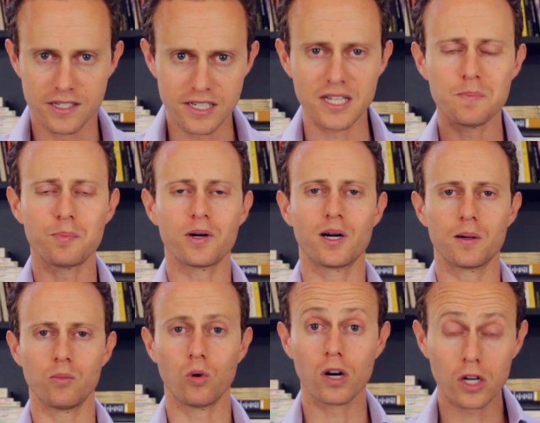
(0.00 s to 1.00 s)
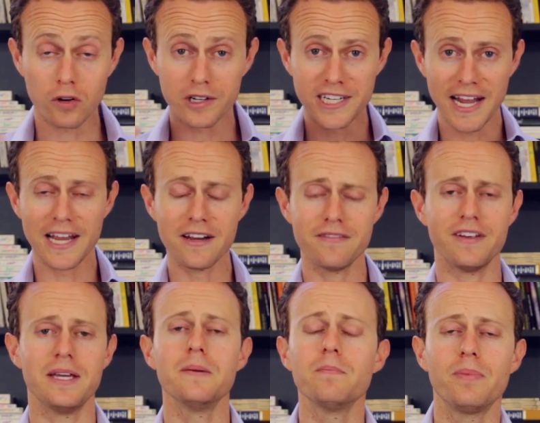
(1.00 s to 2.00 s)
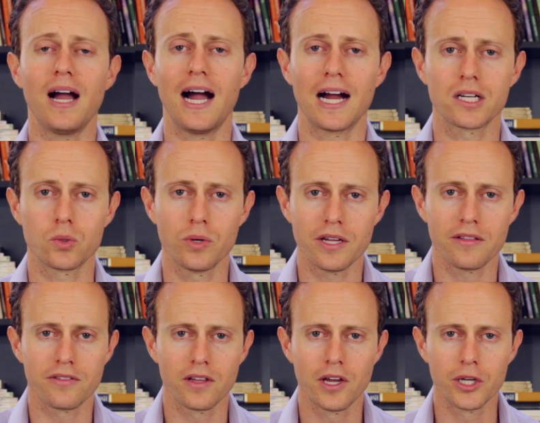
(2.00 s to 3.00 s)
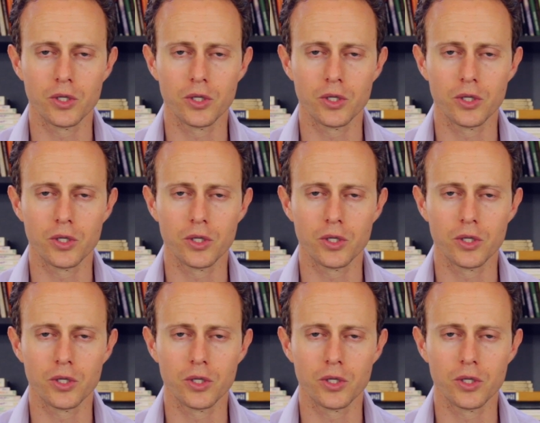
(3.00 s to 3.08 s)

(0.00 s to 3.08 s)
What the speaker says: deeper, more creative impact with